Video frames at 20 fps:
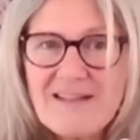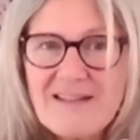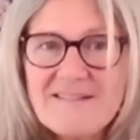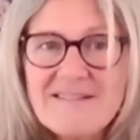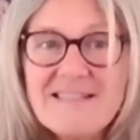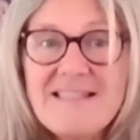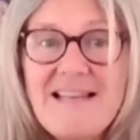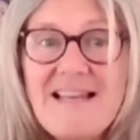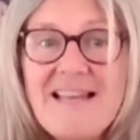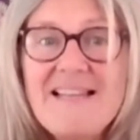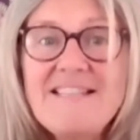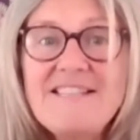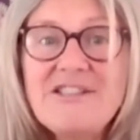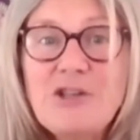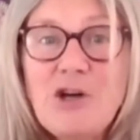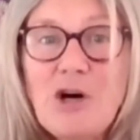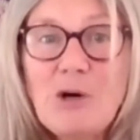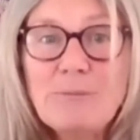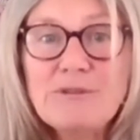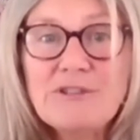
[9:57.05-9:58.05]
Delays and
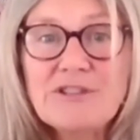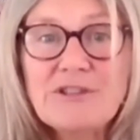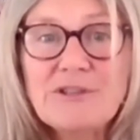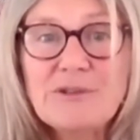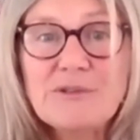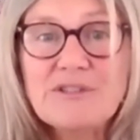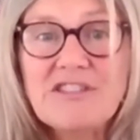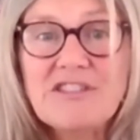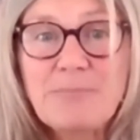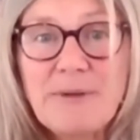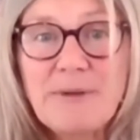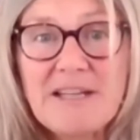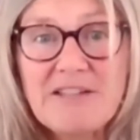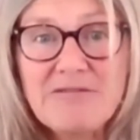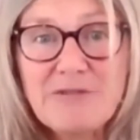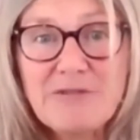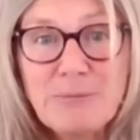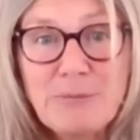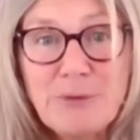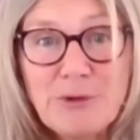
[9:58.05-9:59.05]
obstacles have been
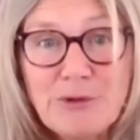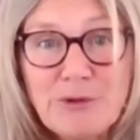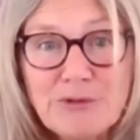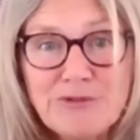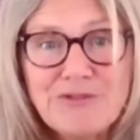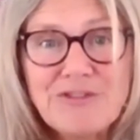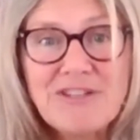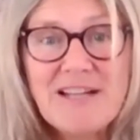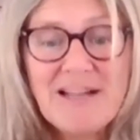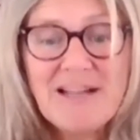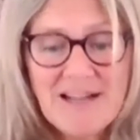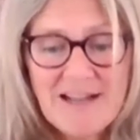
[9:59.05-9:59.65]
removed.